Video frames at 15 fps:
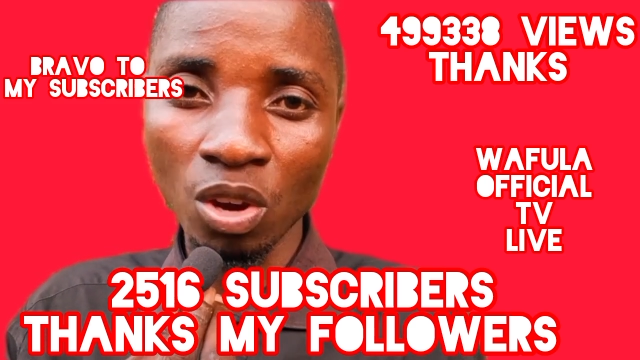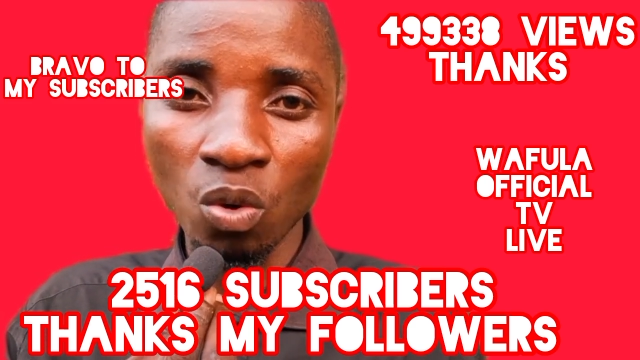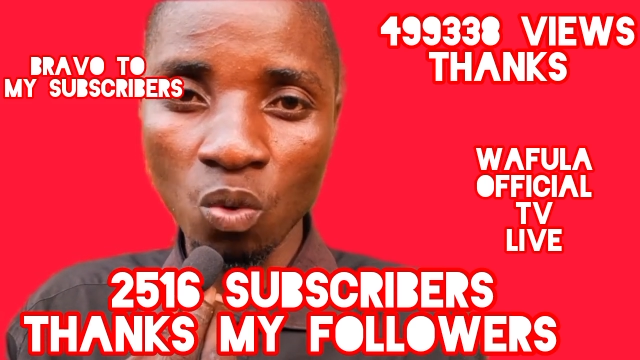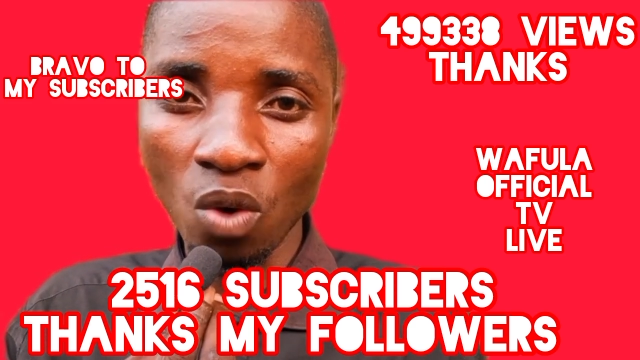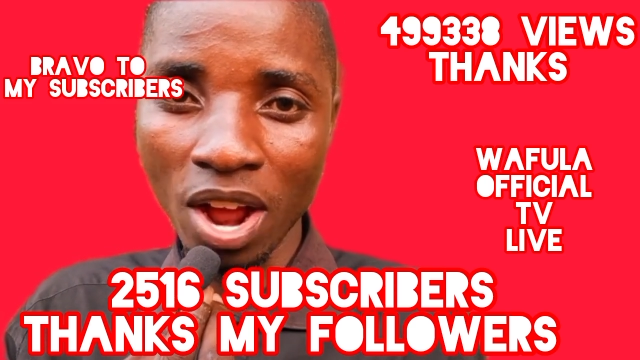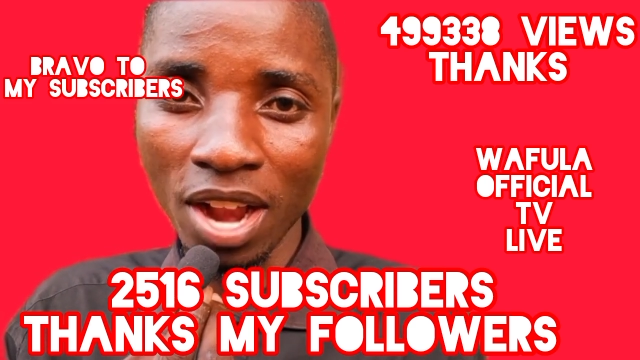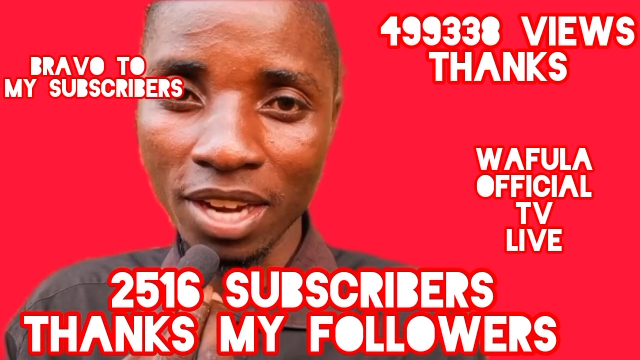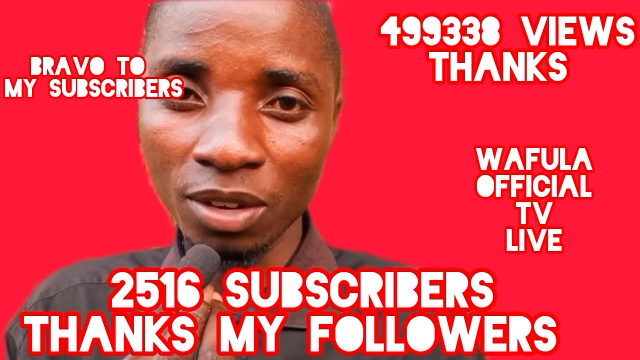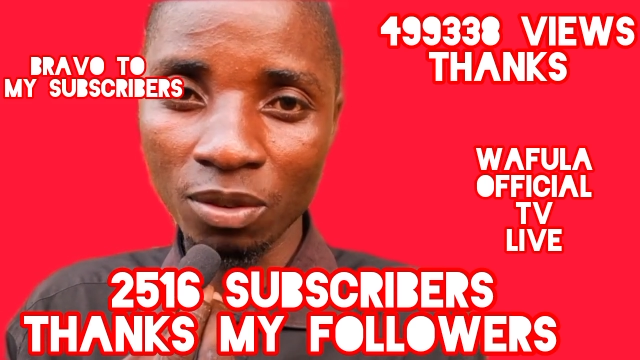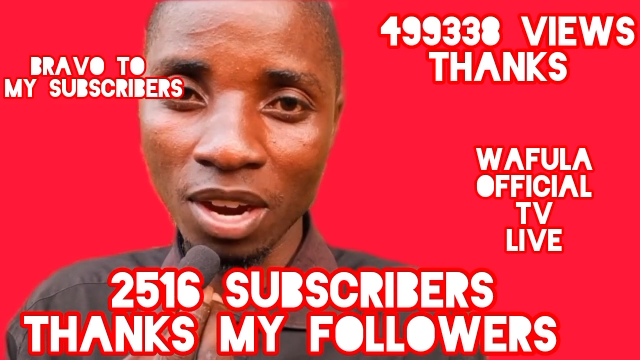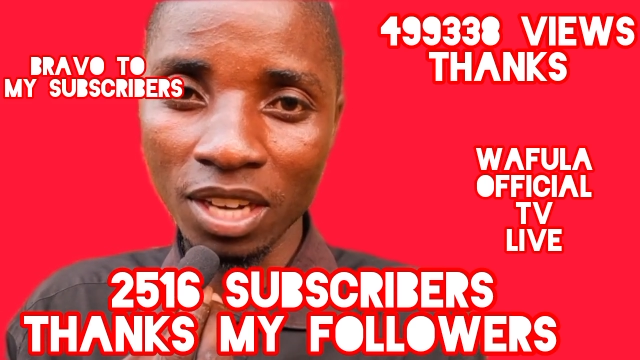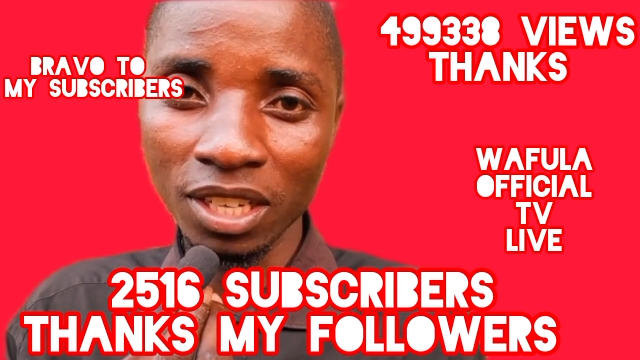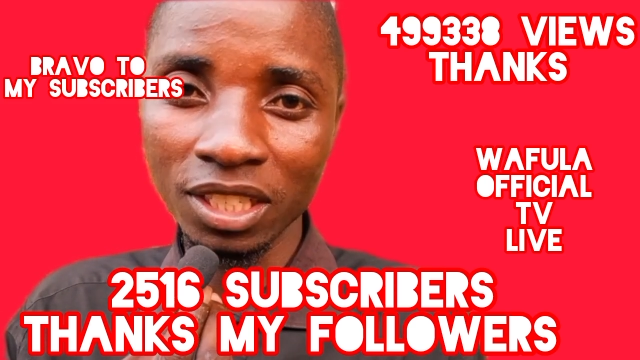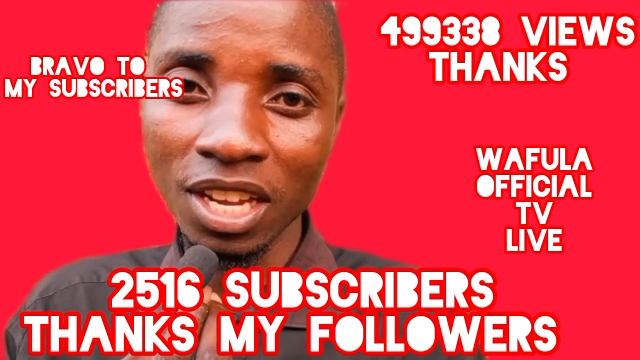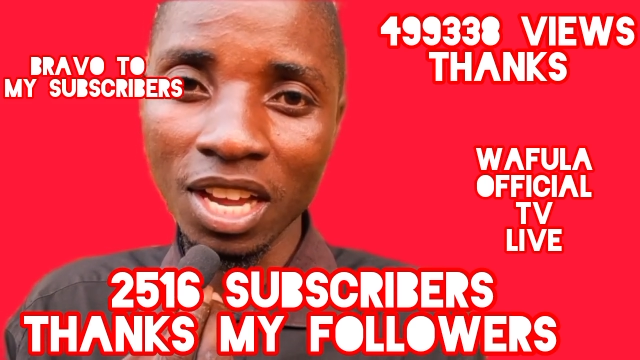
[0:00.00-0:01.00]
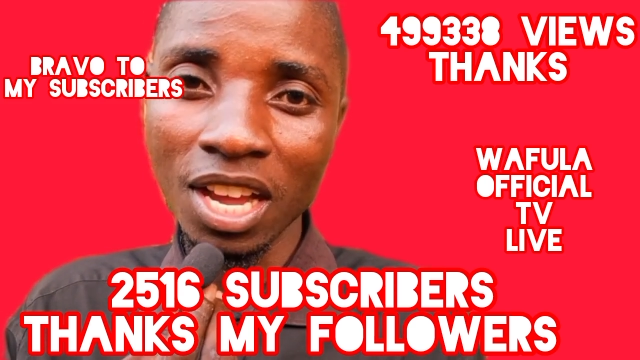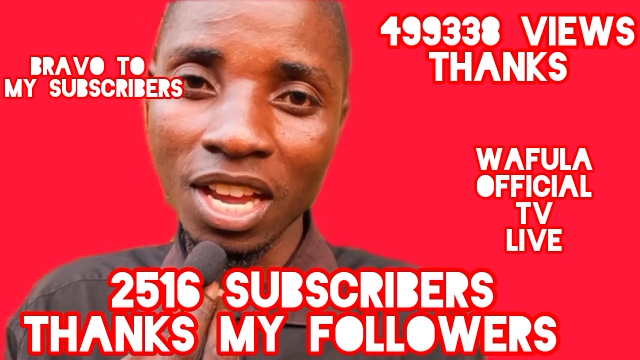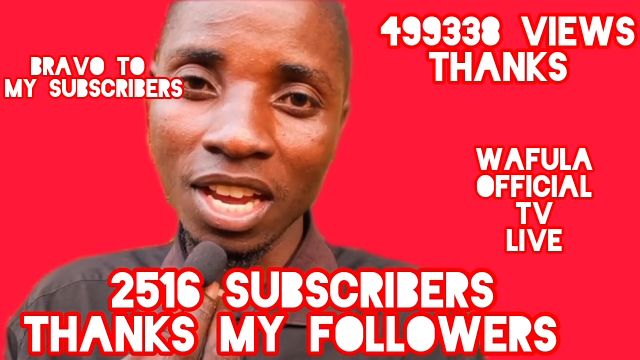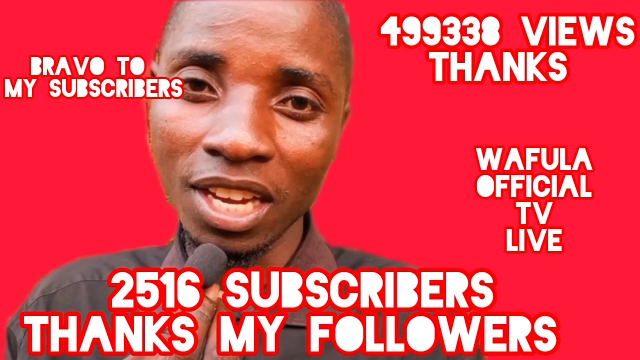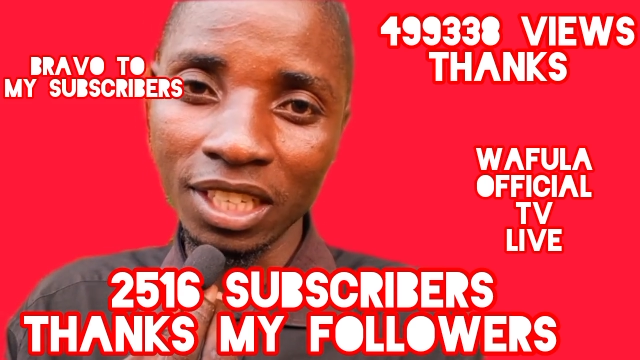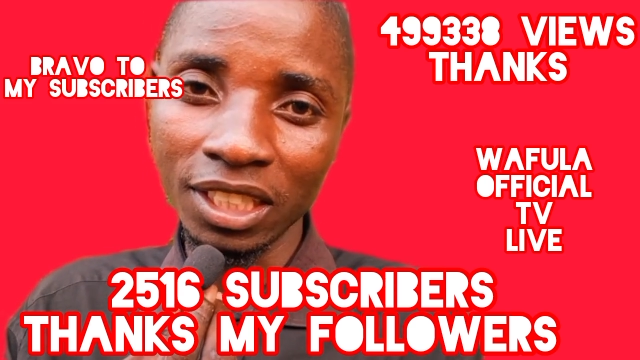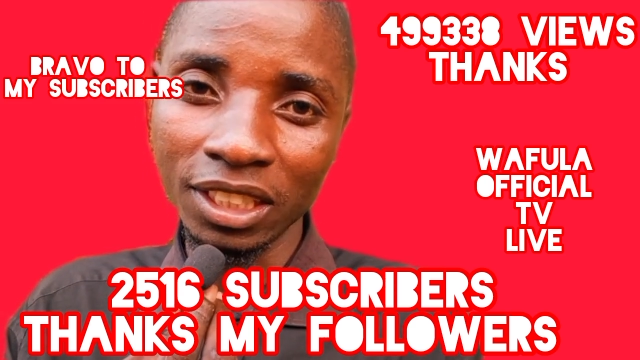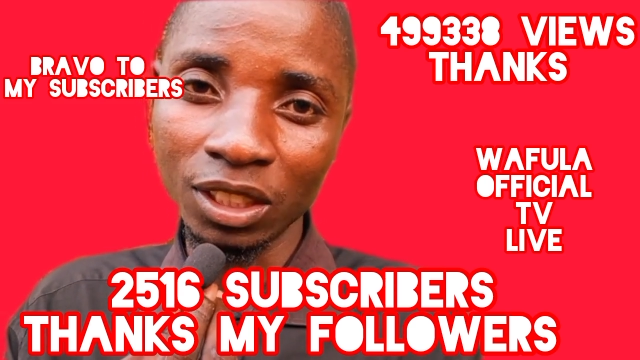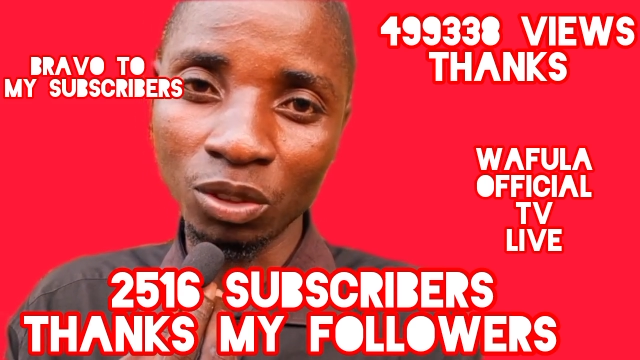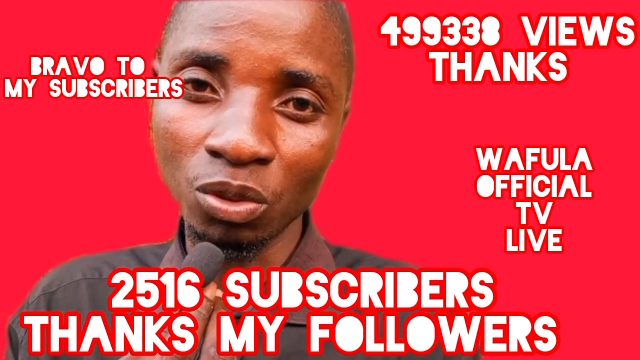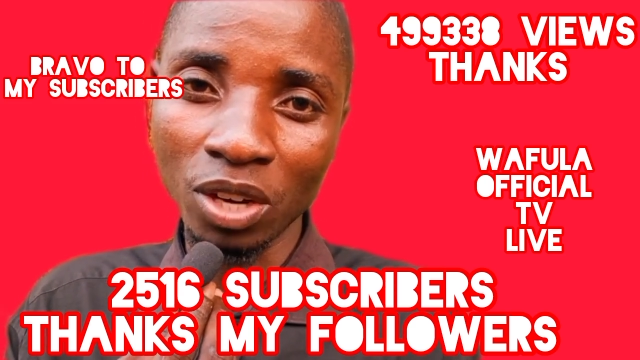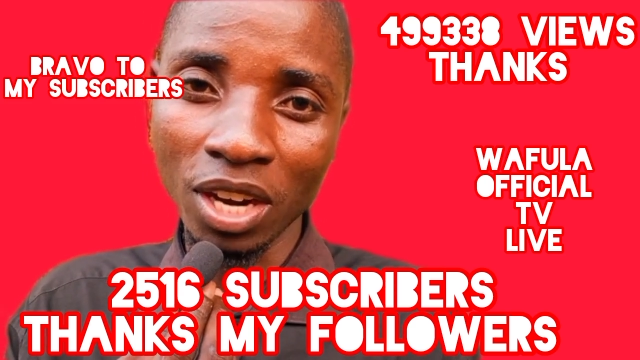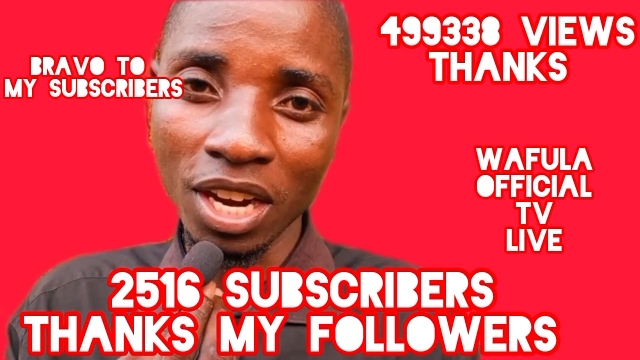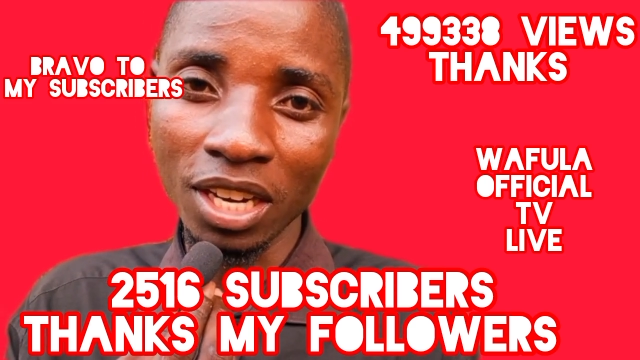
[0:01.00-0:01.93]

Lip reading: worldwide. And you